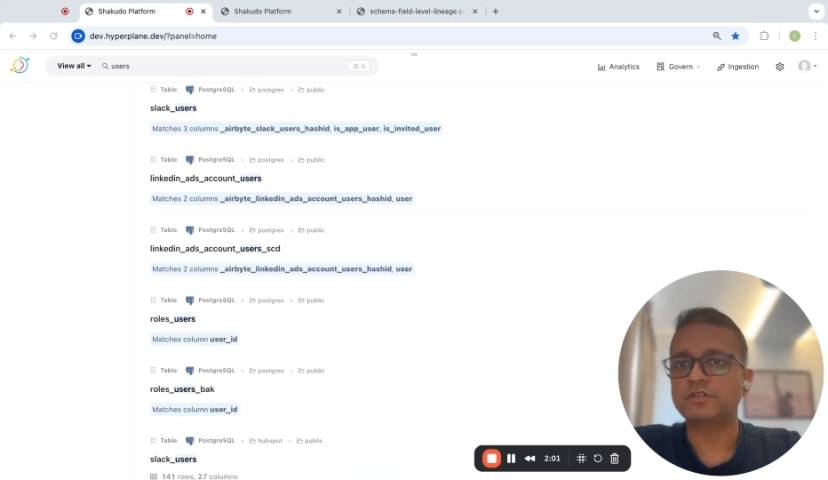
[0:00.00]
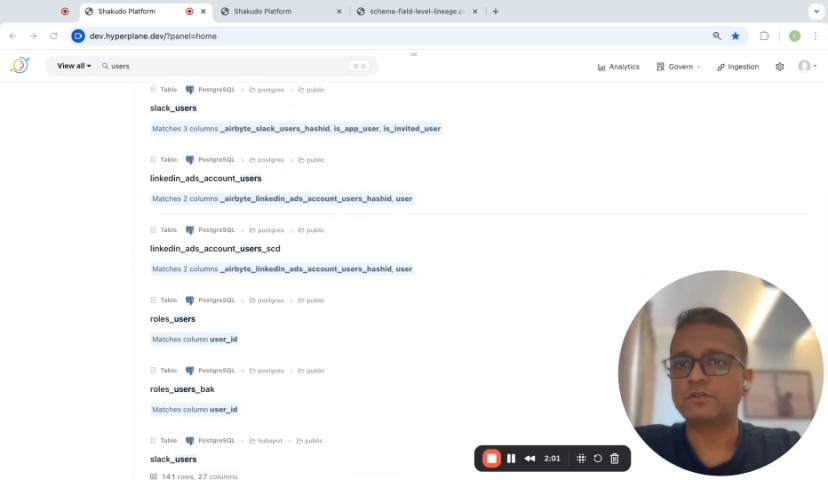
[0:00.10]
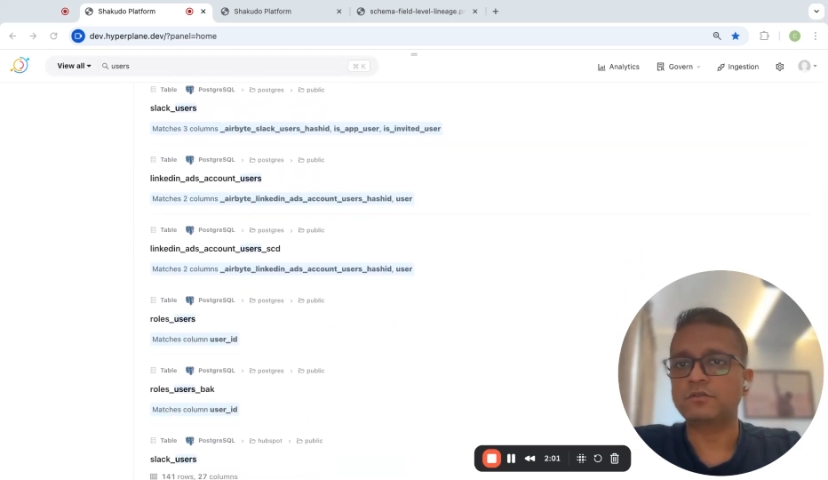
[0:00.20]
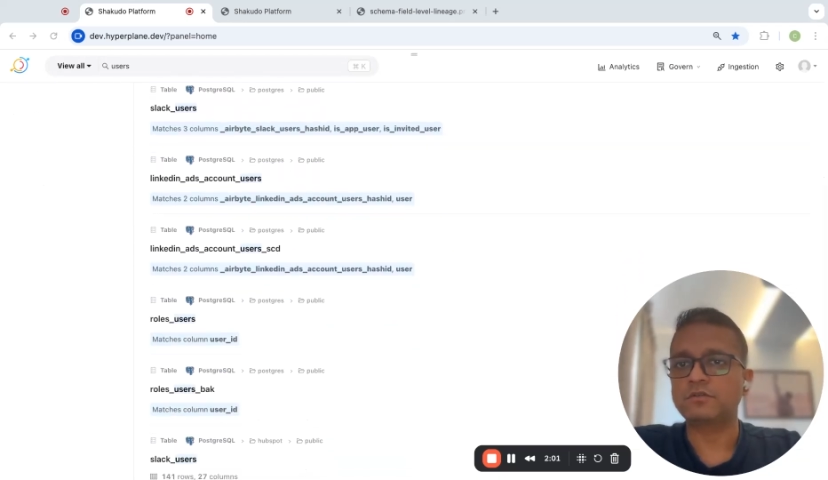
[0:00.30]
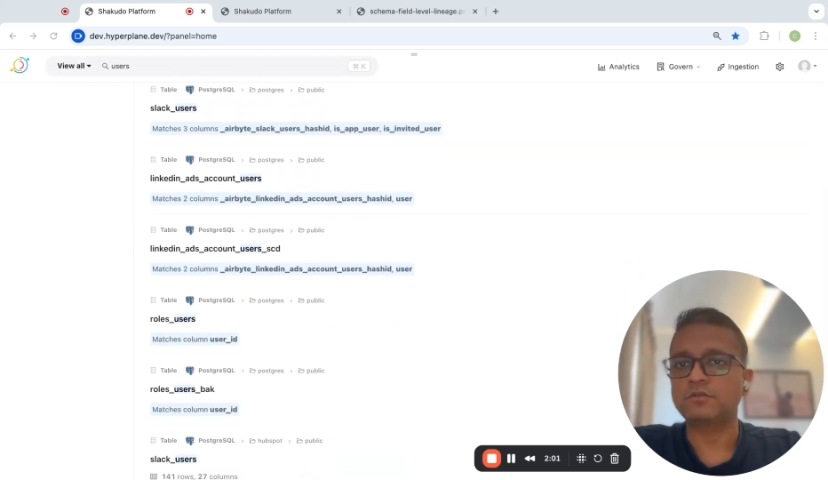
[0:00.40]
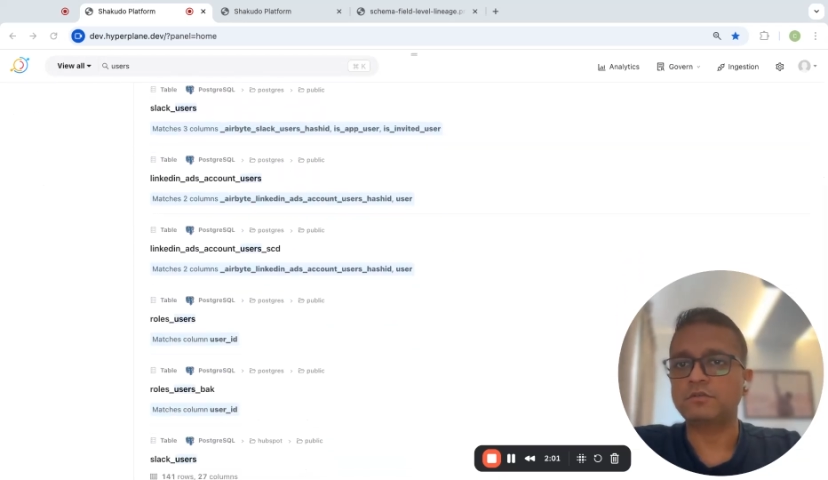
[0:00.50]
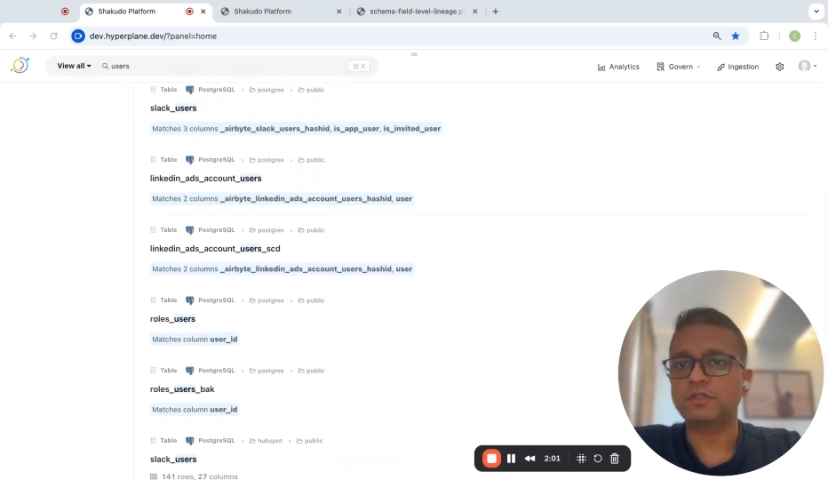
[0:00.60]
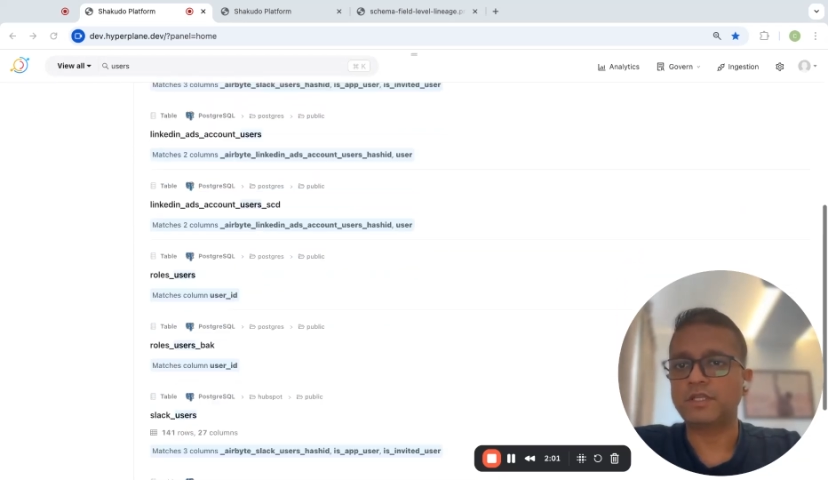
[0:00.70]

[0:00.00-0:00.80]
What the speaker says: So